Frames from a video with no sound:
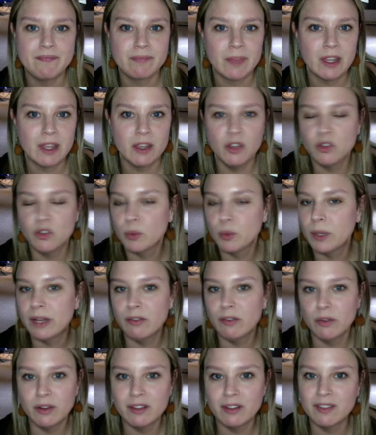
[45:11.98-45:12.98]
Use
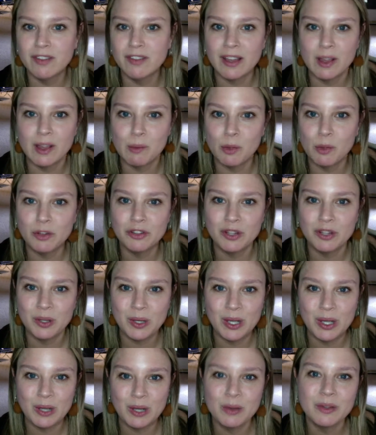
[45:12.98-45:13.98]
whatever is available to
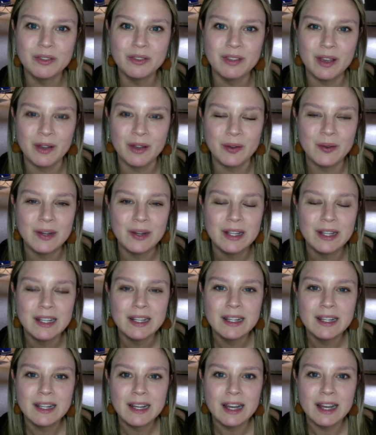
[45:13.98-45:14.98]
you. So
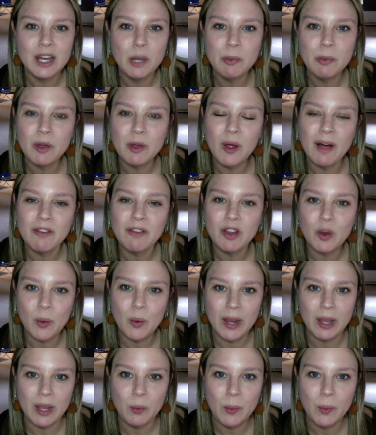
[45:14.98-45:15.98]
I hope you all have a
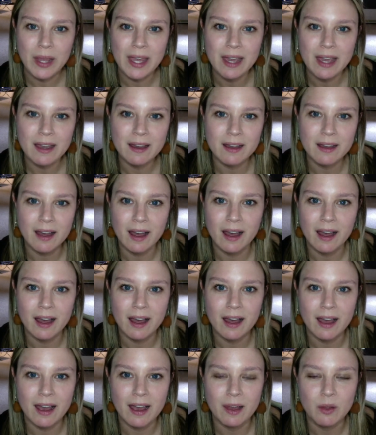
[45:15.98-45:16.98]
great week.
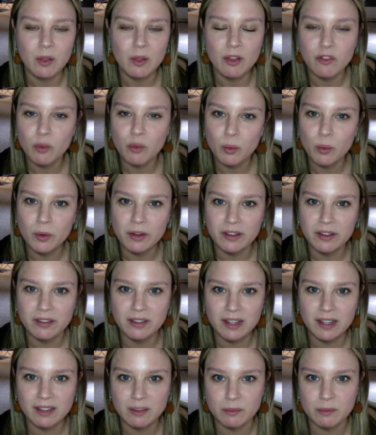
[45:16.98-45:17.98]
I look forward to
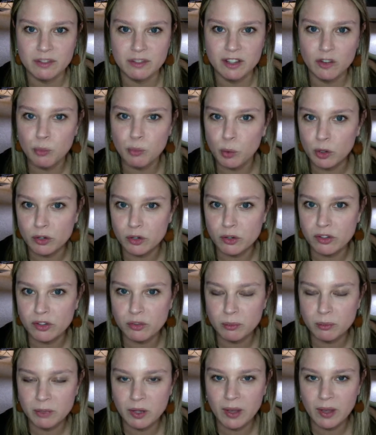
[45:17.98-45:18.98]
seeing some self-portraits
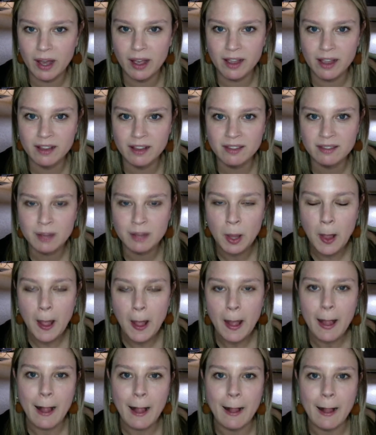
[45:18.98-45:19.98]
from you guys.
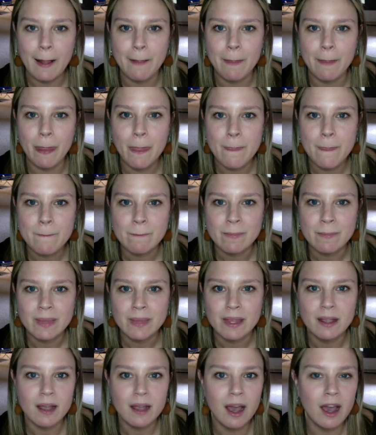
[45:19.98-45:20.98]

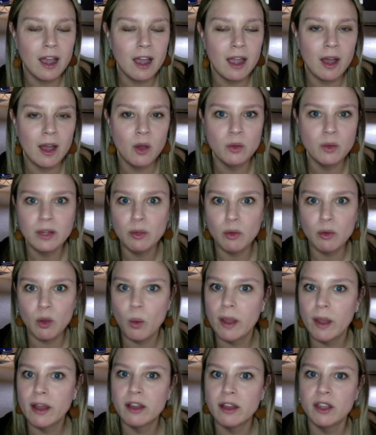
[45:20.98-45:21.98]
I only
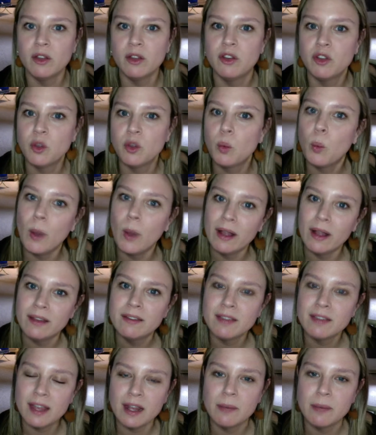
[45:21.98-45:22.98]
require you to do one
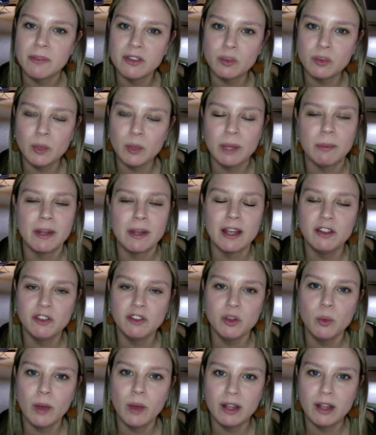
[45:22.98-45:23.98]
setup this week, but I do
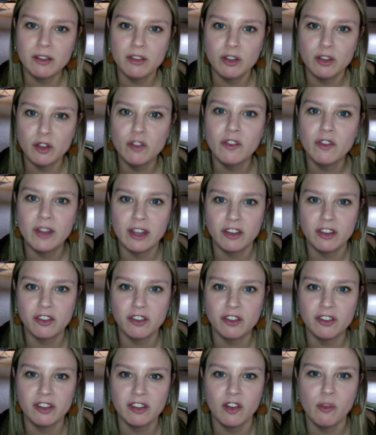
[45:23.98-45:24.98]
want 2 finished
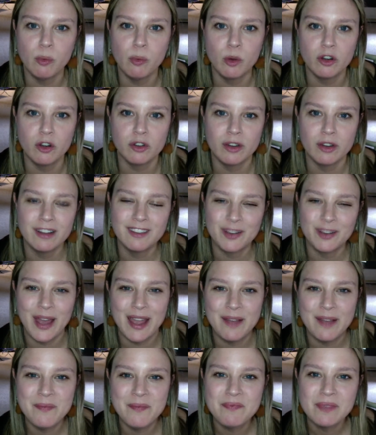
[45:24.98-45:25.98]
self-portraits,
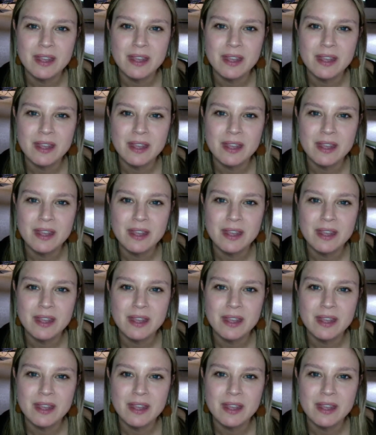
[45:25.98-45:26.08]
okay?